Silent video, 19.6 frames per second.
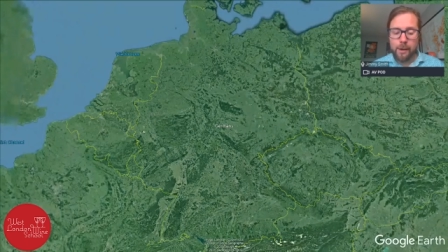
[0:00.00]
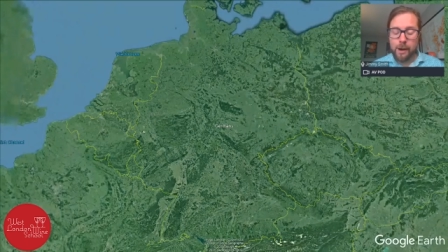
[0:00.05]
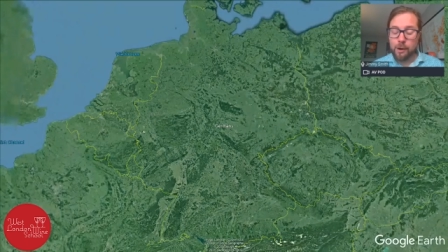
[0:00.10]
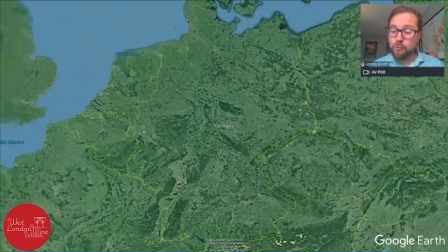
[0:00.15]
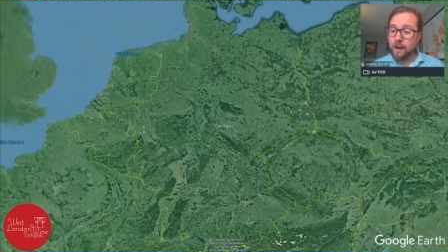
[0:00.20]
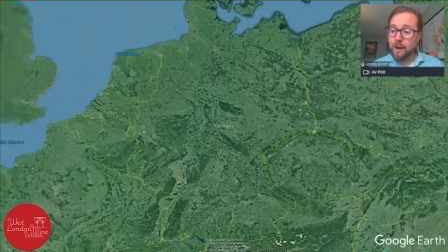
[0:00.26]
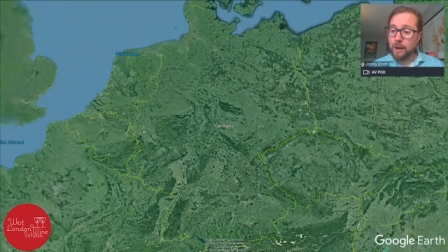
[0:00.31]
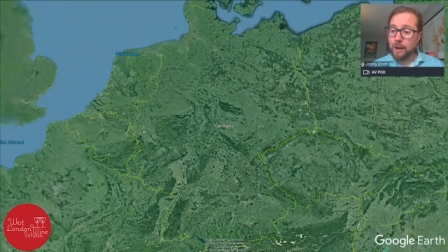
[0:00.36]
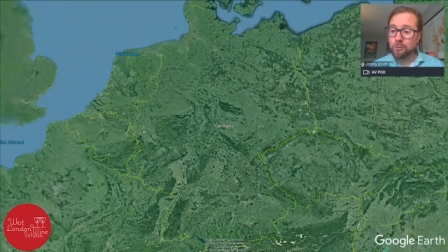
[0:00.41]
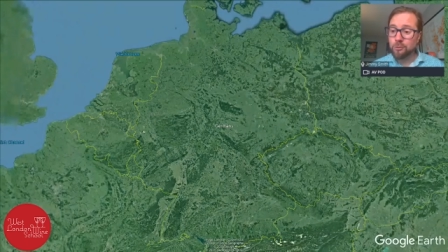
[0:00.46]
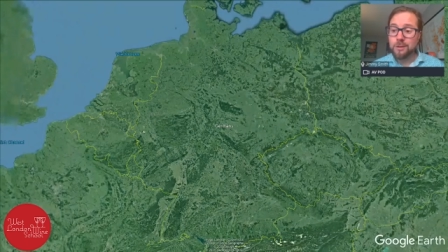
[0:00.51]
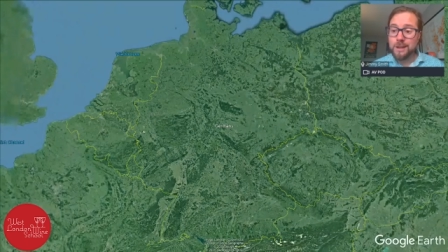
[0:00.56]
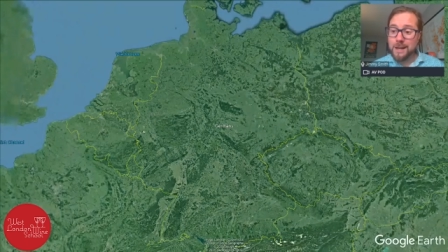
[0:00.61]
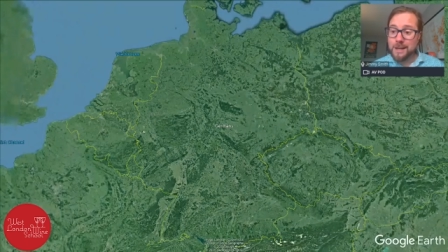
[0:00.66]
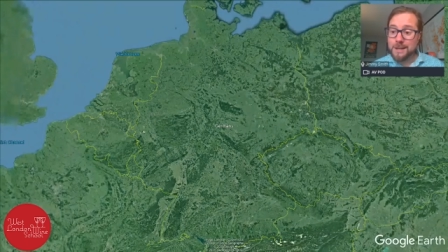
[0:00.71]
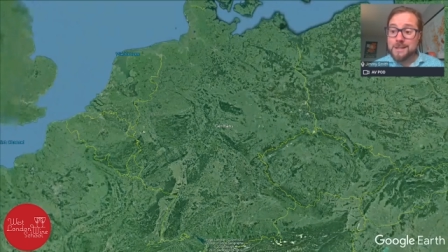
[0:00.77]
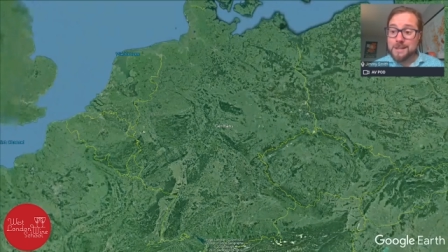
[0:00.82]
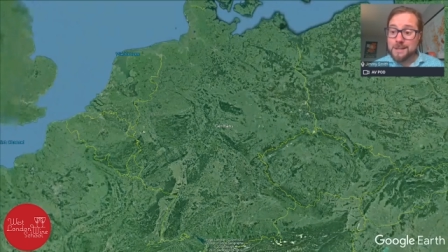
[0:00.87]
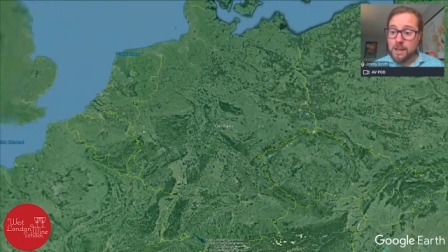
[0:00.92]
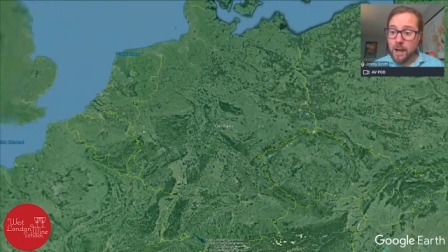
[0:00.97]
around
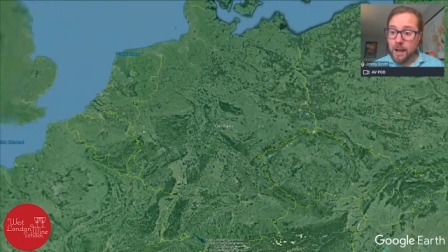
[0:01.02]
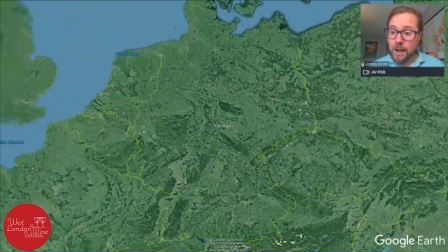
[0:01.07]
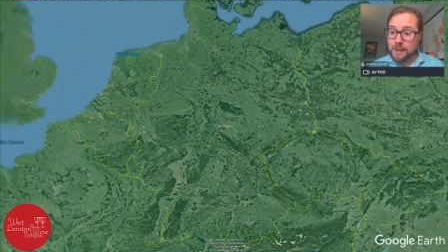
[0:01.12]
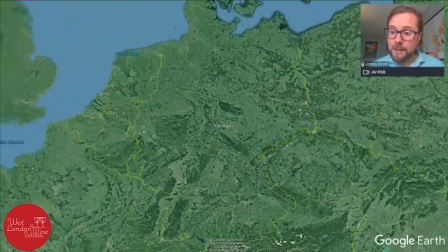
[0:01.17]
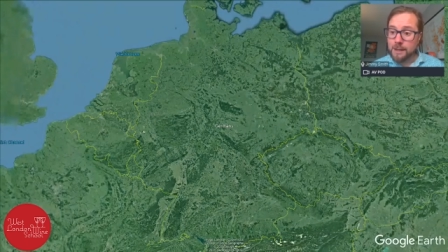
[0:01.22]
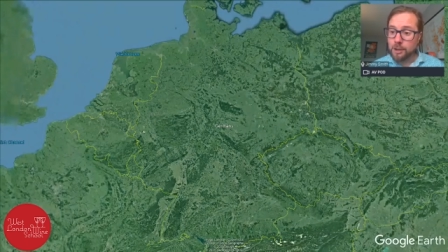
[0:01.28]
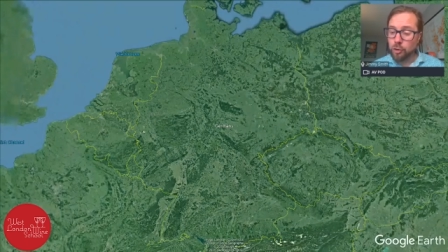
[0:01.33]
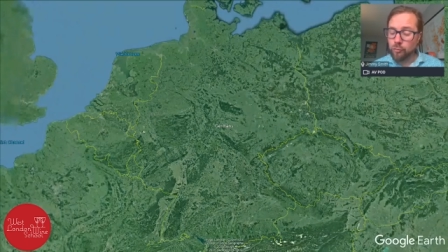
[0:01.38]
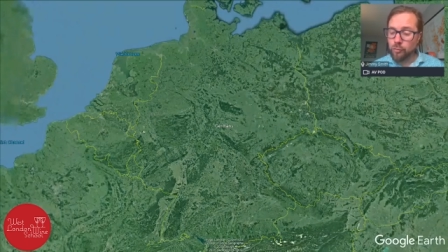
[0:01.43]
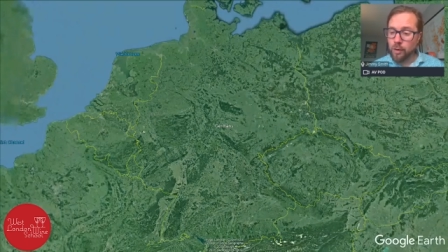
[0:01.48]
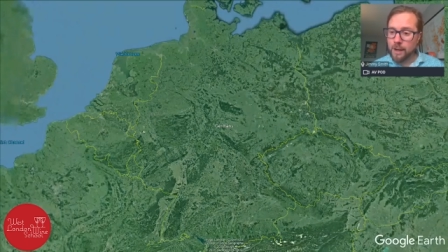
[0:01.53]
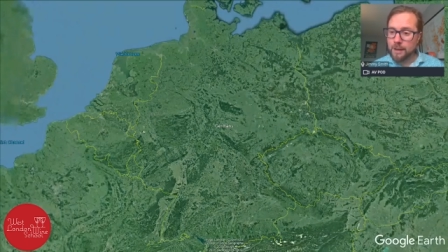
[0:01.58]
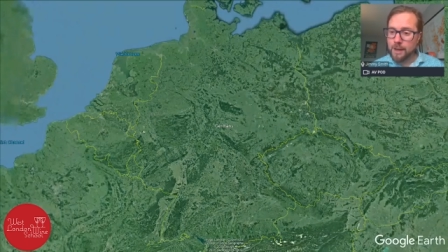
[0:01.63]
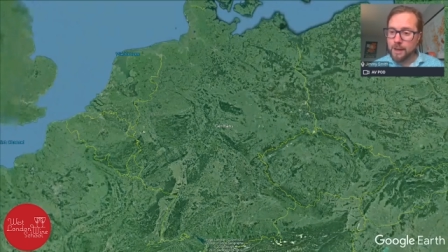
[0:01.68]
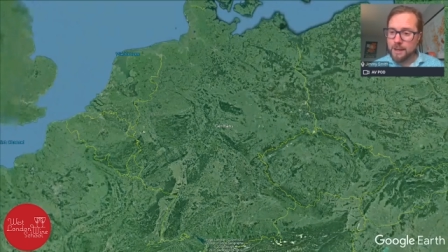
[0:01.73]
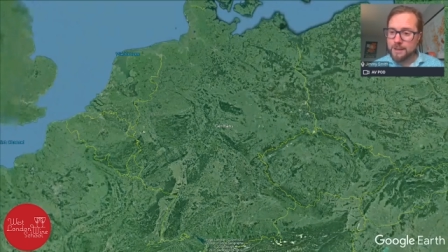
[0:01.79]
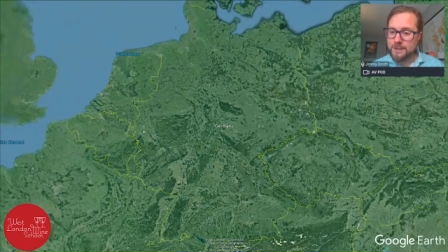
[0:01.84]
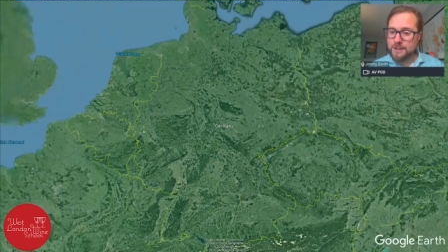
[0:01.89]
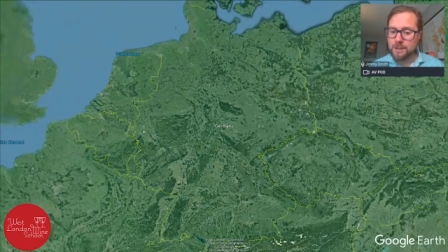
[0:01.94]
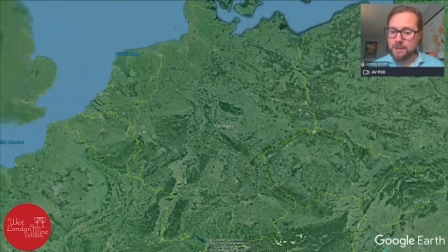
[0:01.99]
Nierstein in the
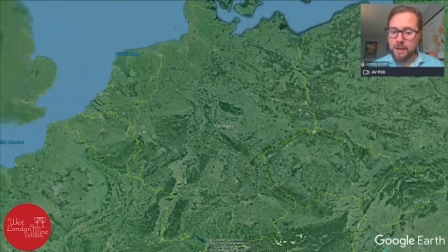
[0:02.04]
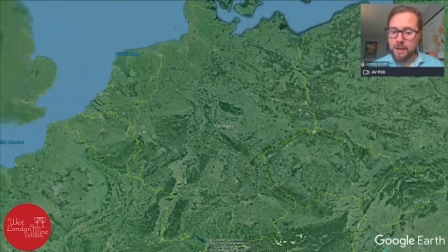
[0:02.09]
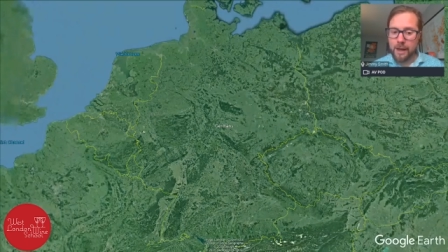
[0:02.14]
Rheinhessen,